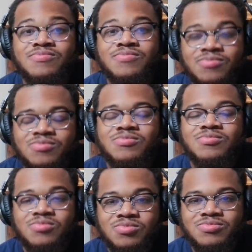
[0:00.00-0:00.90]
So
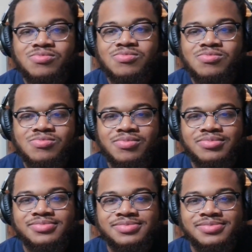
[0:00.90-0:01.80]
what can we do
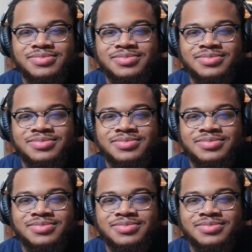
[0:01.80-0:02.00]
about it?